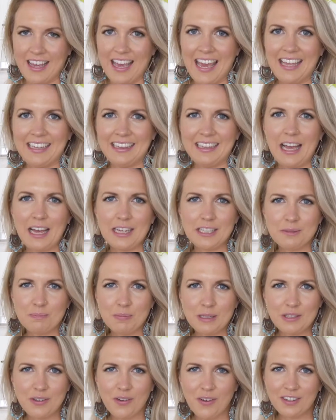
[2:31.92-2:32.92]
And last
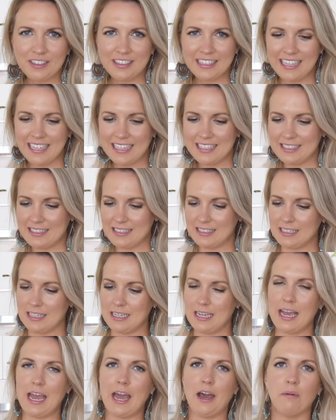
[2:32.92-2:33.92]
but not least,
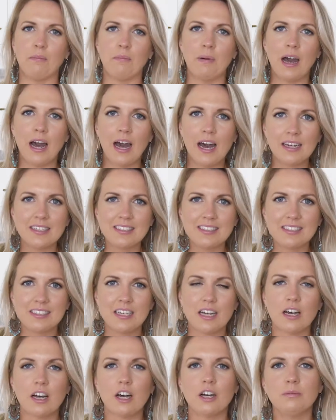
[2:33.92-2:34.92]
our
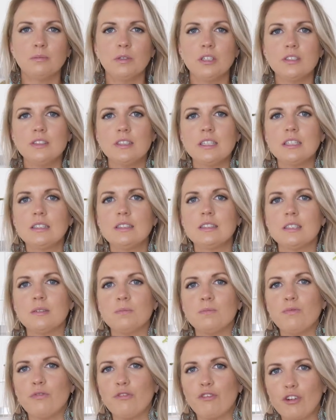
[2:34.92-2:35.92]
pasta. I'm using
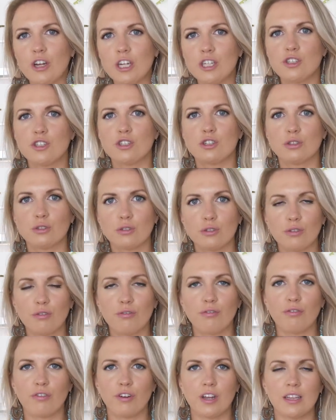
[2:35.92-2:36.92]
some fresh
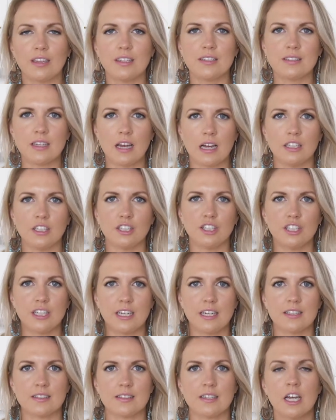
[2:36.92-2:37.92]
gluten-free lasagna
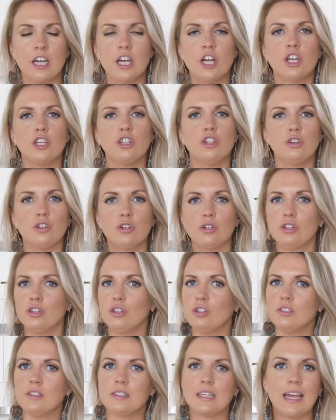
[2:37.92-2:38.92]
sheets. You could
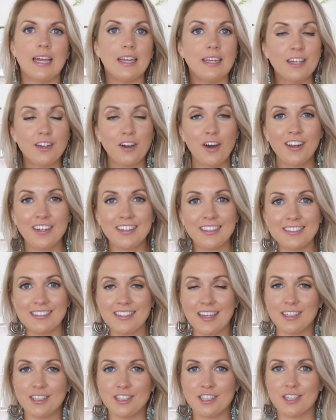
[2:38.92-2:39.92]
use any kind of
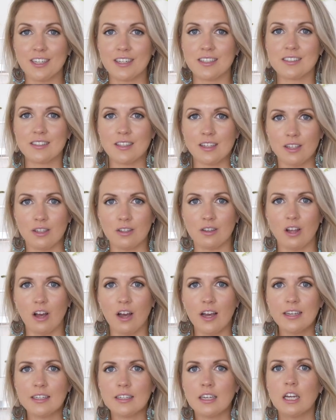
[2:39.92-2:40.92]
lasagna sheets that you
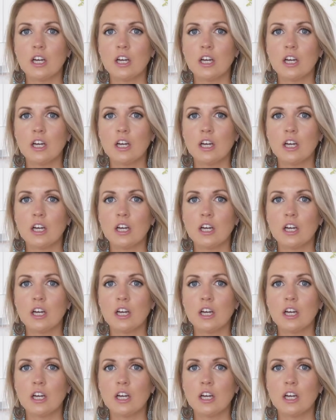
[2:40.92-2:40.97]
like,